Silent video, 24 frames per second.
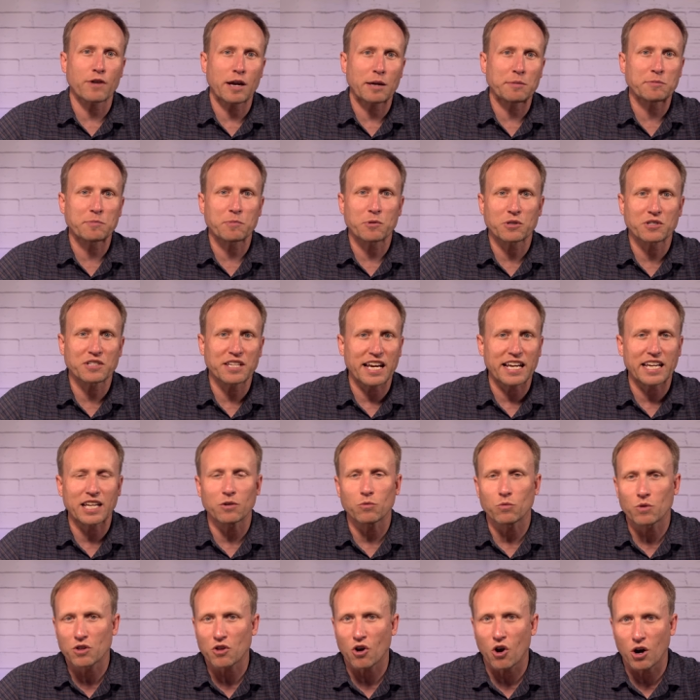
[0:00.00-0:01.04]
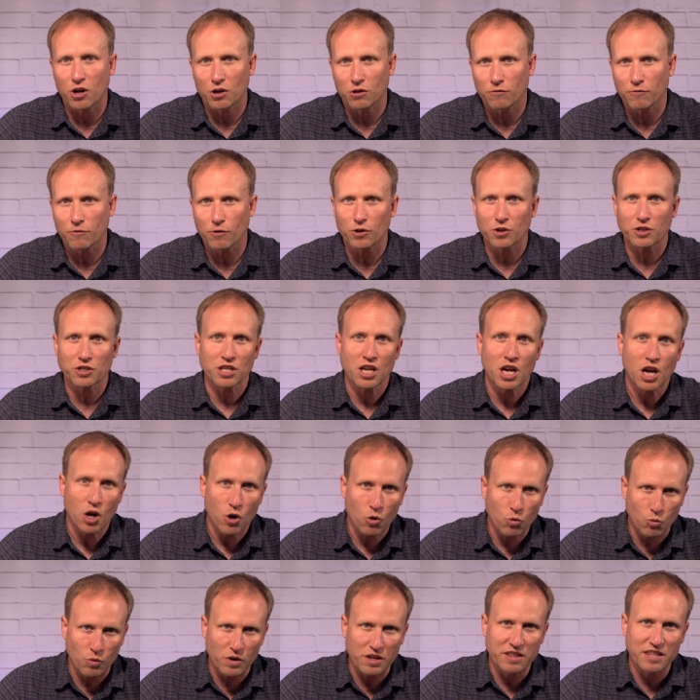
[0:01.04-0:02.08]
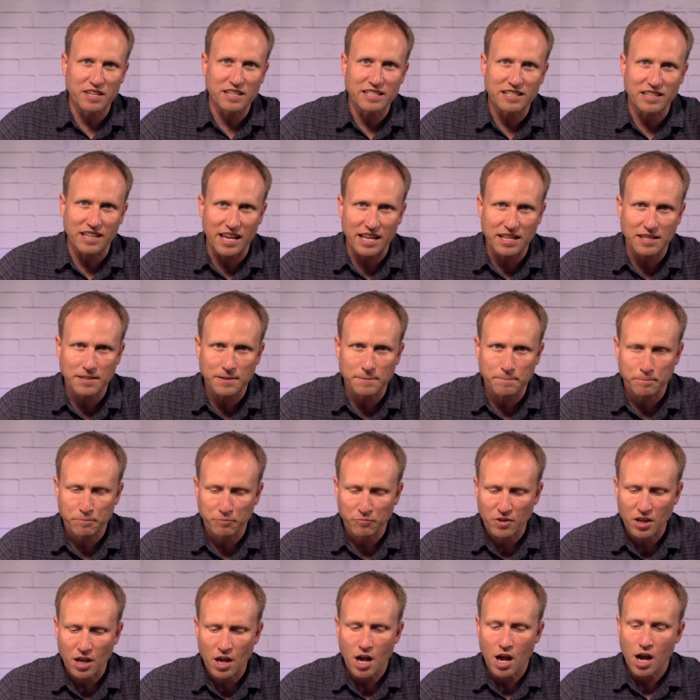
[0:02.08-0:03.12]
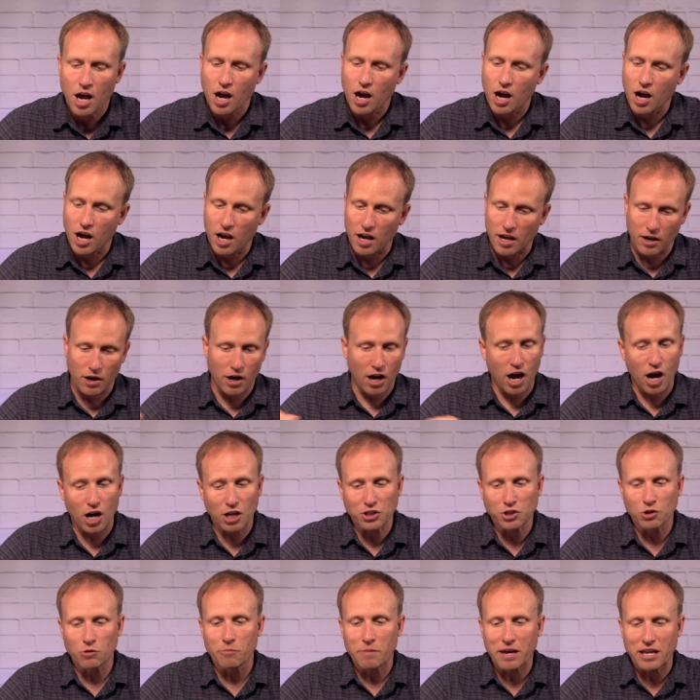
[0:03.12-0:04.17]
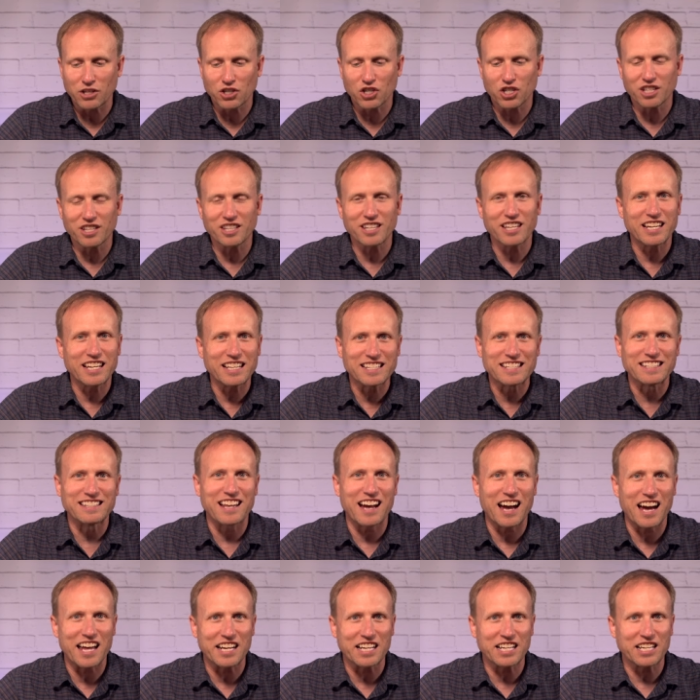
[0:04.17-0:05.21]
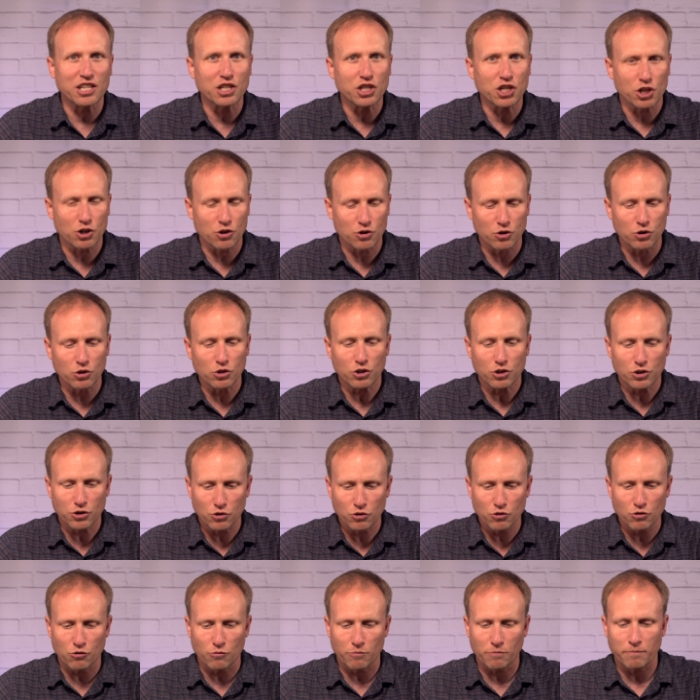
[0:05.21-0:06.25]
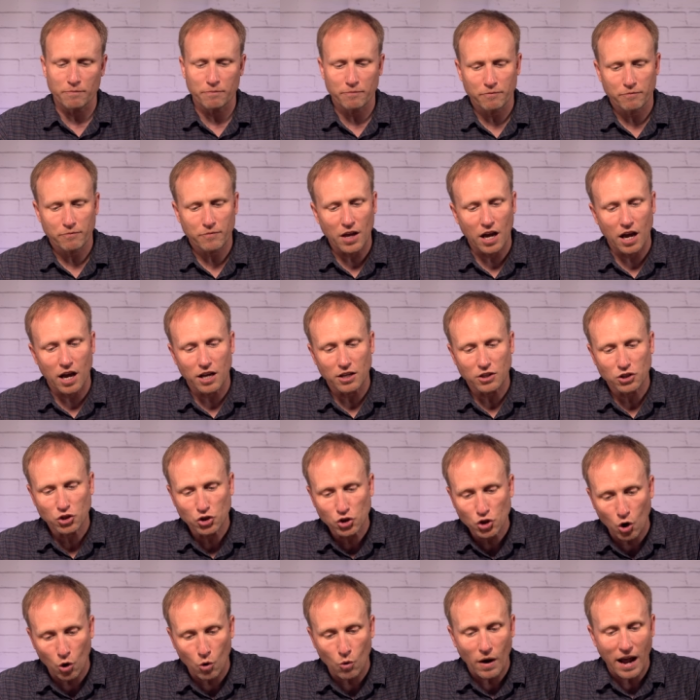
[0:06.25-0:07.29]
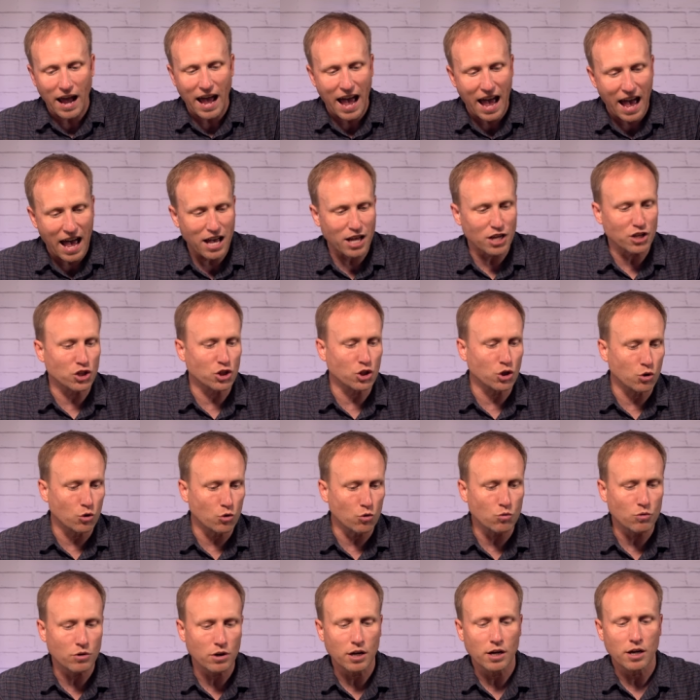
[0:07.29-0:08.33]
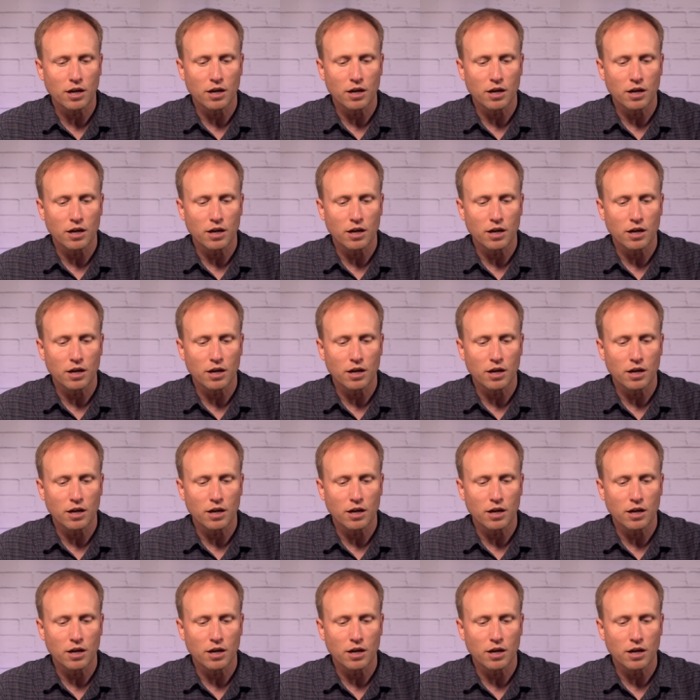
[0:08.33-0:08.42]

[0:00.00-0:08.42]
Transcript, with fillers: frames per second with autofocus with this lens. Uh, I also mentioned that it's not an internal zoom. Uh, so as you